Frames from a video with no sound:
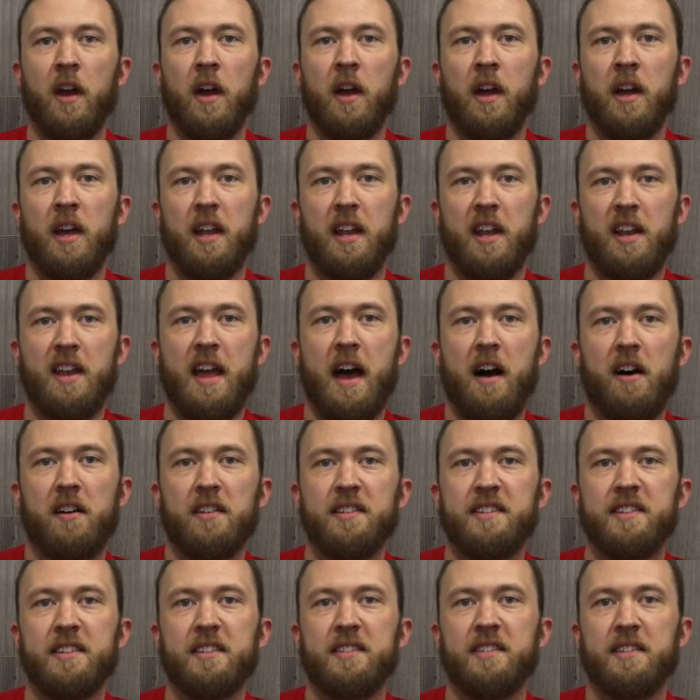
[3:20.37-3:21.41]
An
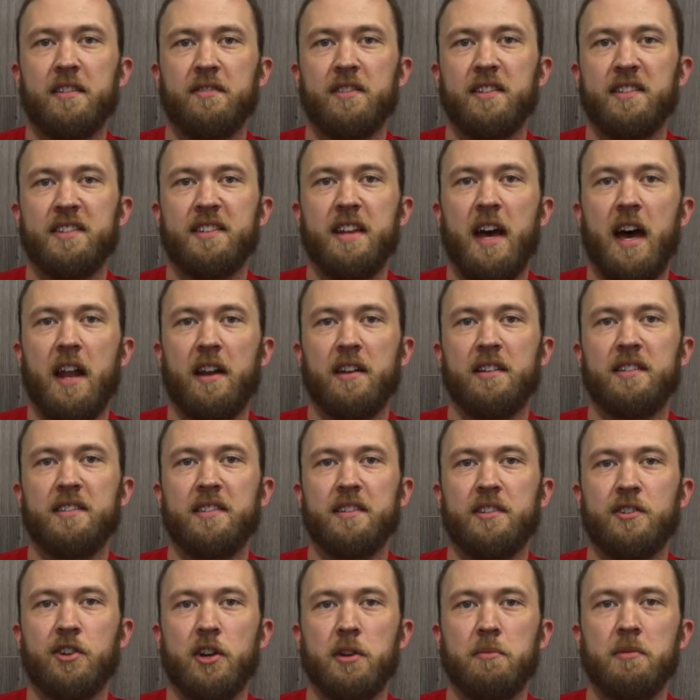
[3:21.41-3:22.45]
analysis of this data has
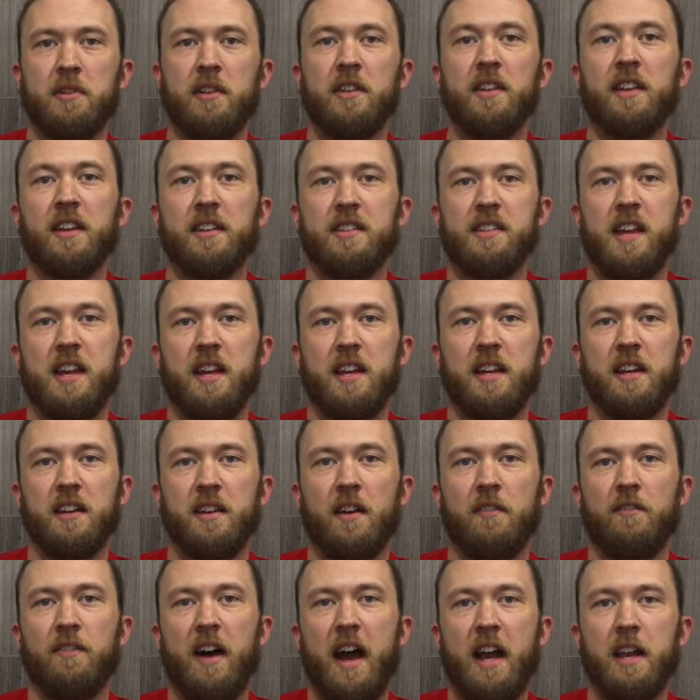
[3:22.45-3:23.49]
determined that taking
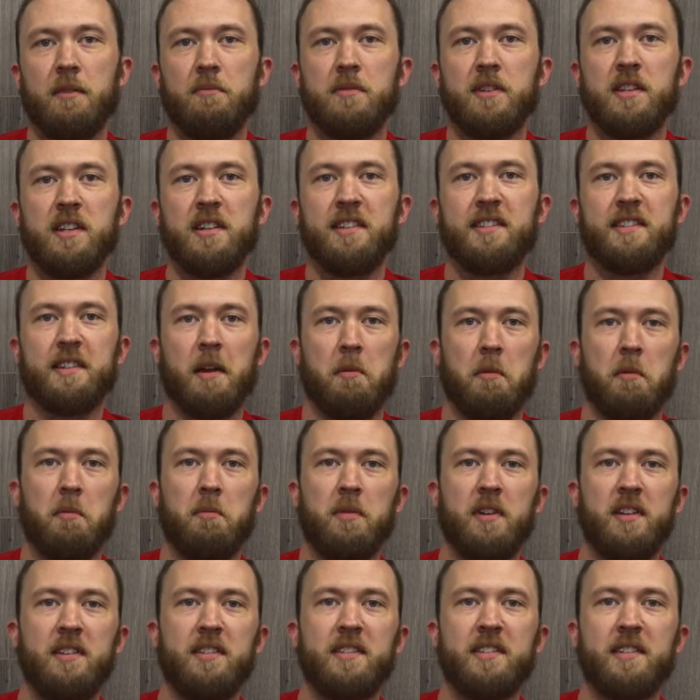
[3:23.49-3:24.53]
vitamin D
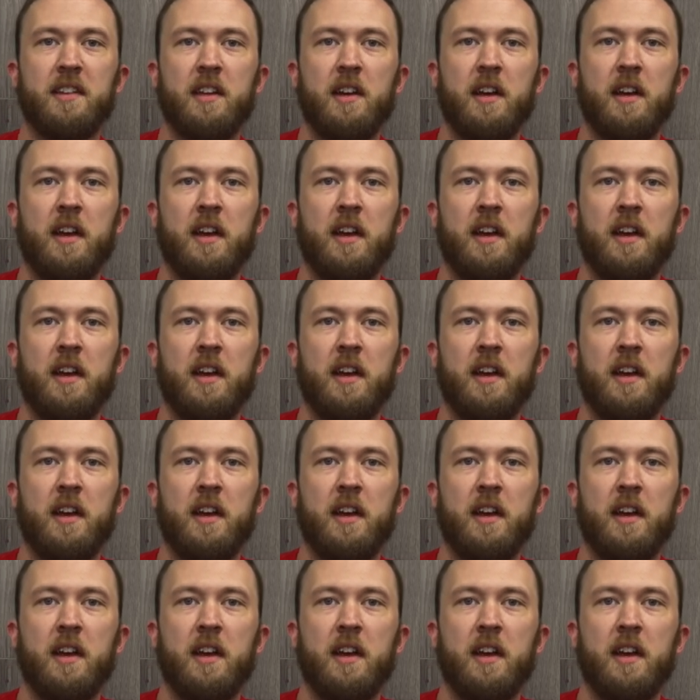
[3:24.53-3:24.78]
supplements